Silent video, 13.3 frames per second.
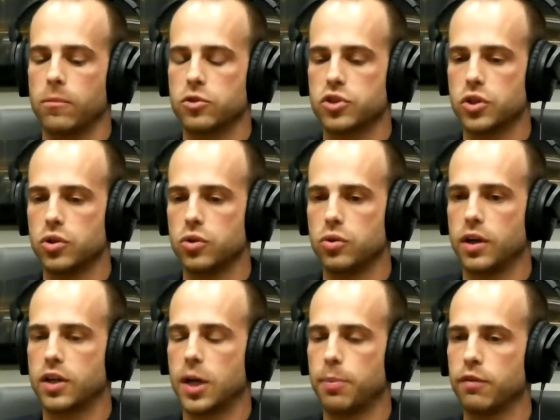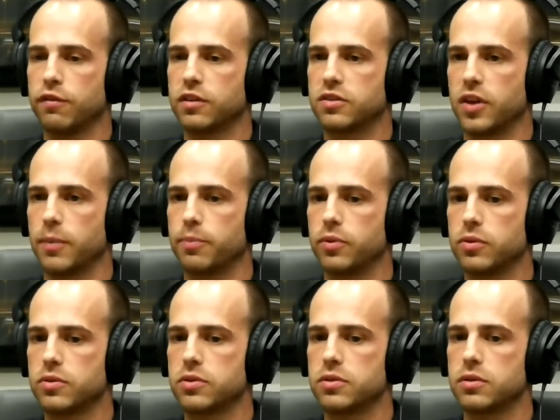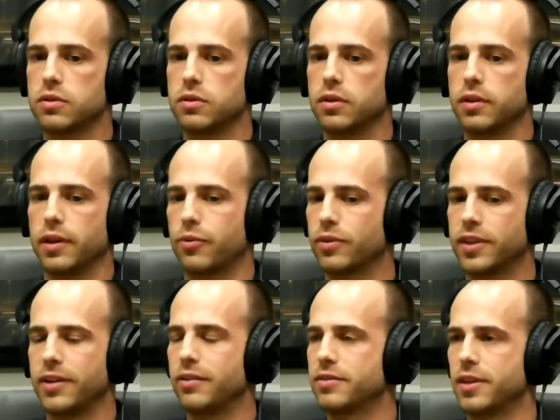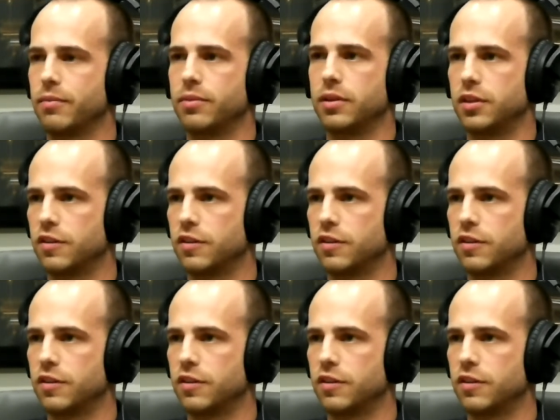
So a couple of examples, like what the hell does that mean?